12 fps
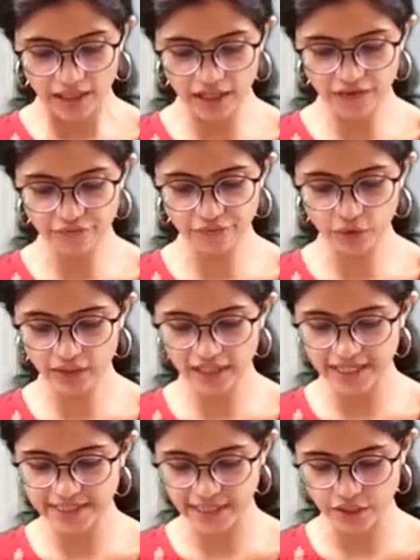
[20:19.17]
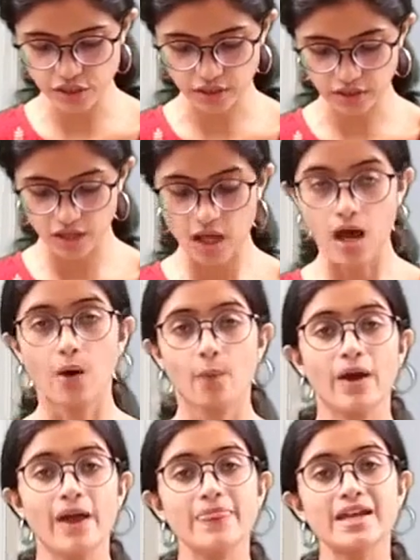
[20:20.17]
Lymph node dissection.
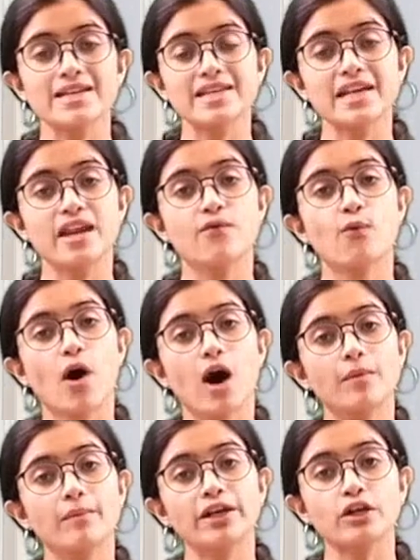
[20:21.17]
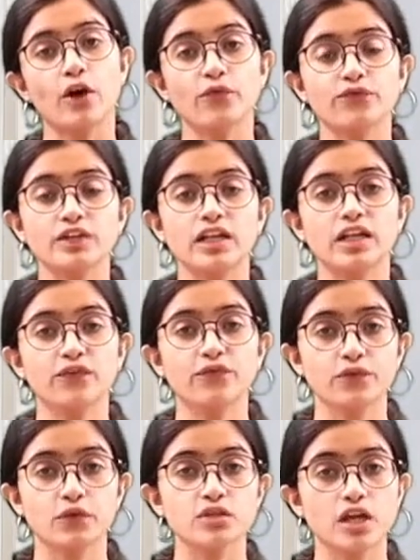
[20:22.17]
When there is an involvement of the lymph
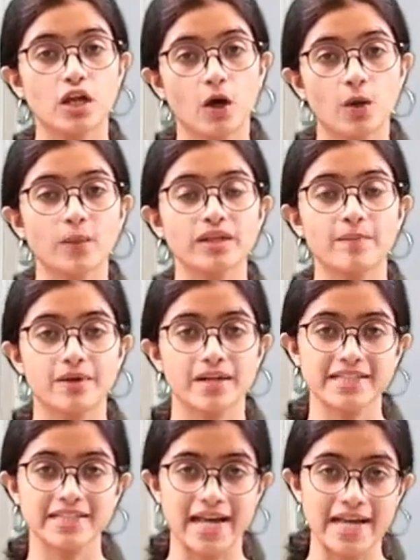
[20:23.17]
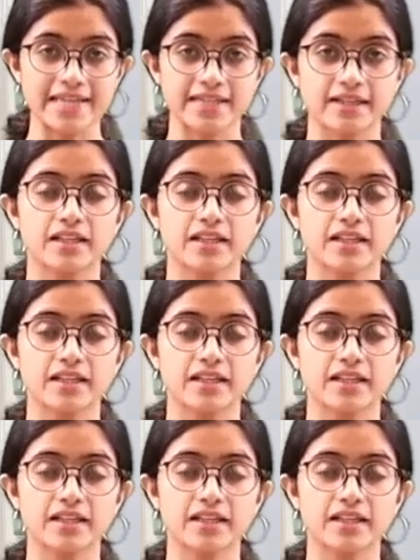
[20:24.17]
nodes along with the breast cancer,